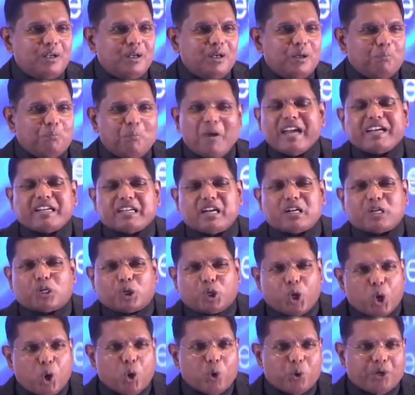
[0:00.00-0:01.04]
Make it
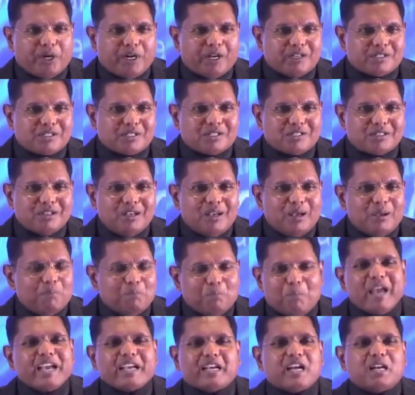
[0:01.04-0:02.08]
glorious.
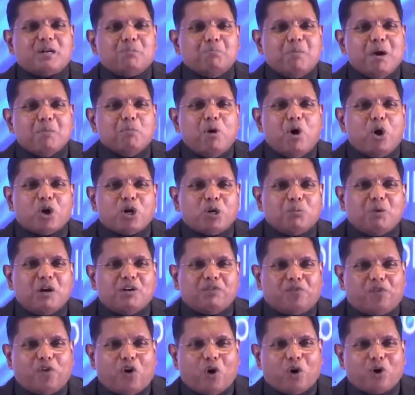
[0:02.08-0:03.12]
Make it memorable
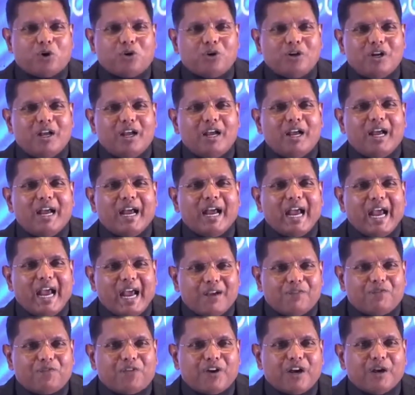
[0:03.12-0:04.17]
for
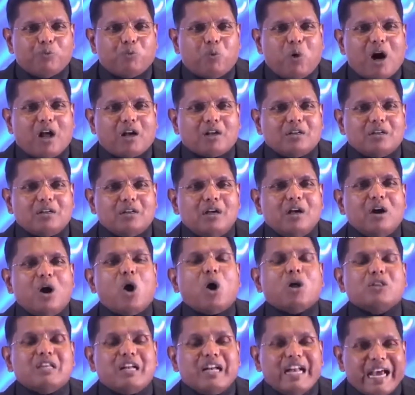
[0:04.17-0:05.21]
everyone
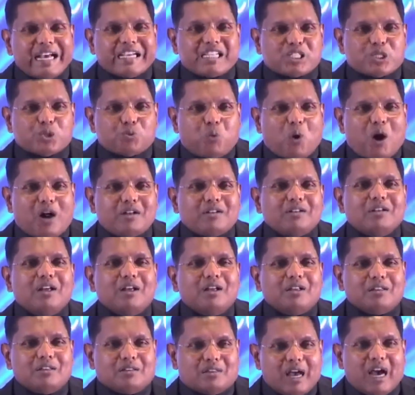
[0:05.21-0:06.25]
or the next one
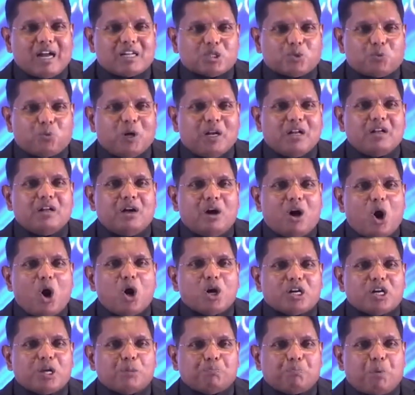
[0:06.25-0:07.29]
that will
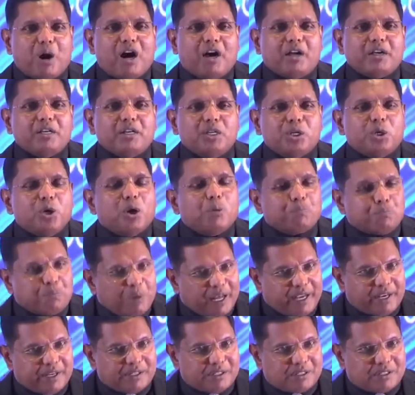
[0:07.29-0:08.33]
occupy your
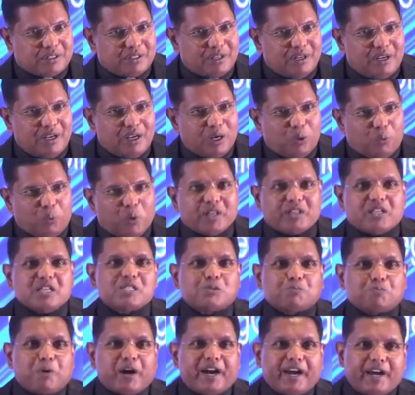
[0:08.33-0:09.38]
place. With this
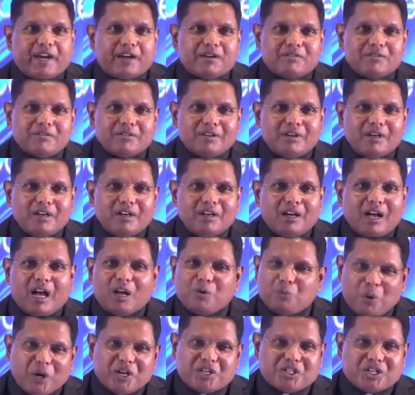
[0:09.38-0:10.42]
prayer
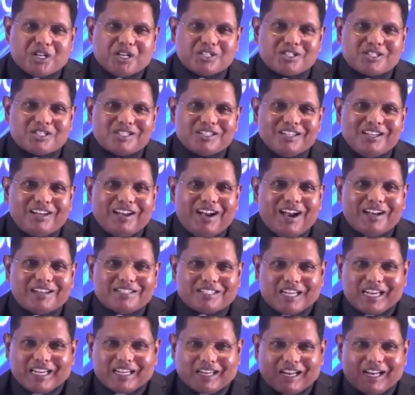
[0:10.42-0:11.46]
and wishes, I
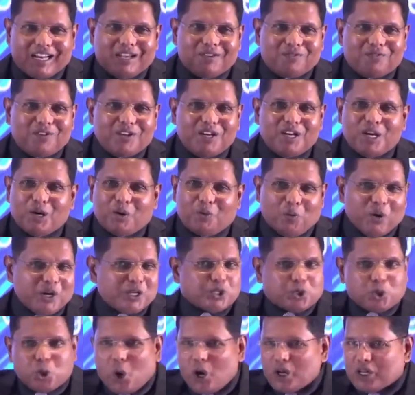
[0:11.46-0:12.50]
take leave.
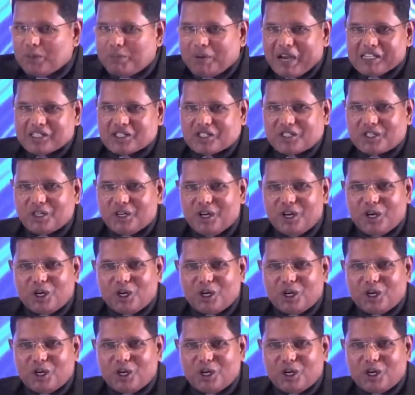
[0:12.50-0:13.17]
Wish you all the best.